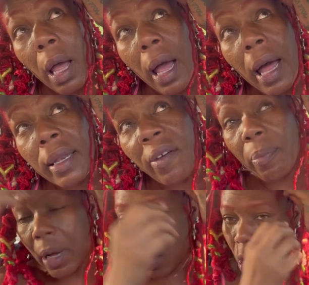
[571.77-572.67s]
I left
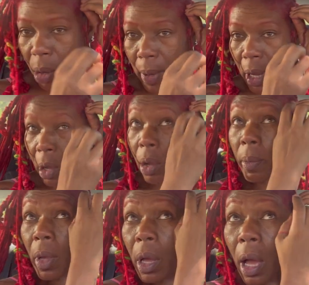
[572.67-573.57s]
my comb at home.
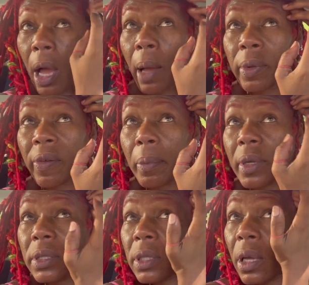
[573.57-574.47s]
I'm giving
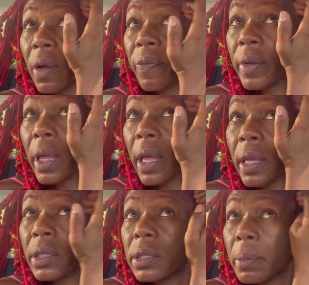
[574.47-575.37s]
myself an
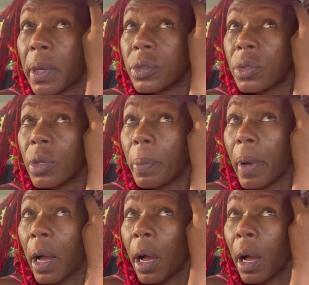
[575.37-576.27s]
asymmetrical
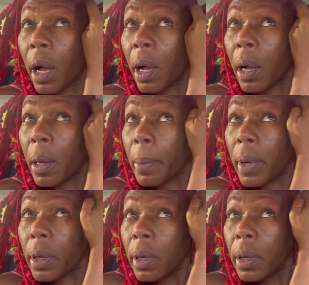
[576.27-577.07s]
bob.